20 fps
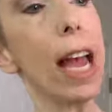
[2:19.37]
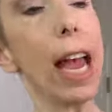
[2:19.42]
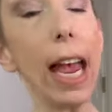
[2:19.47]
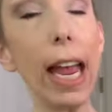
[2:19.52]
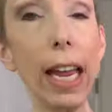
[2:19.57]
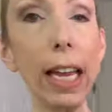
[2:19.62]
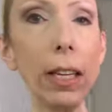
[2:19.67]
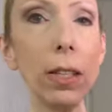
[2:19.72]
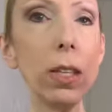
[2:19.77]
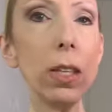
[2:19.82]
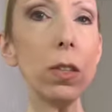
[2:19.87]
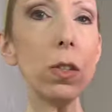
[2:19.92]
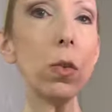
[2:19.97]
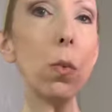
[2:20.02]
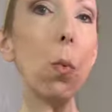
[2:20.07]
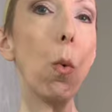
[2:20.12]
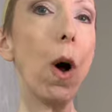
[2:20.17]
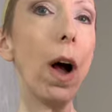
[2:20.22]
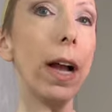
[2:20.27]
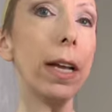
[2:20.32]
and it's
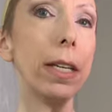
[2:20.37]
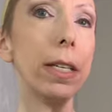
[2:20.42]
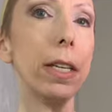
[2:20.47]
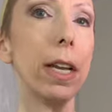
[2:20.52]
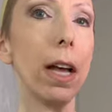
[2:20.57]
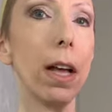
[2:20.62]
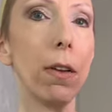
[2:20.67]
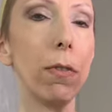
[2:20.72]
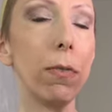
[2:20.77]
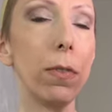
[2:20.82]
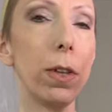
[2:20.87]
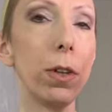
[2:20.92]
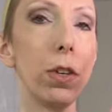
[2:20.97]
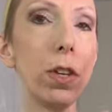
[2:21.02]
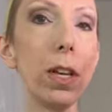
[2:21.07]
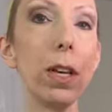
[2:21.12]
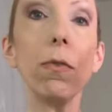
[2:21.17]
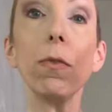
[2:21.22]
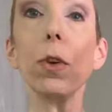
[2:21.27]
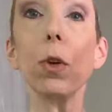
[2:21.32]
wide enough that
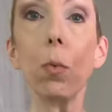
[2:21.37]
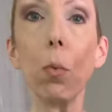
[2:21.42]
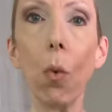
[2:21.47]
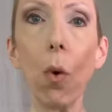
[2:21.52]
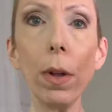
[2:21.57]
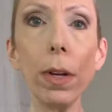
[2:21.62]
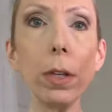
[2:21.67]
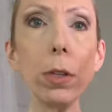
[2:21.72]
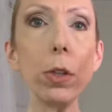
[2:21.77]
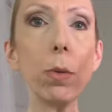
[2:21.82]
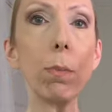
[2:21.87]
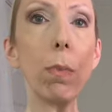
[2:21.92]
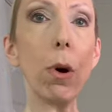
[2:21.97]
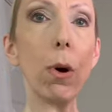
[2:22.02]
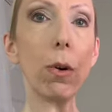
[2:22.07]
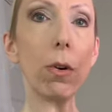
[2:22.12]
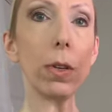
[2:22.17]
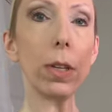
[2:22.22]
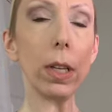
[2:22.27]
if you wanted to part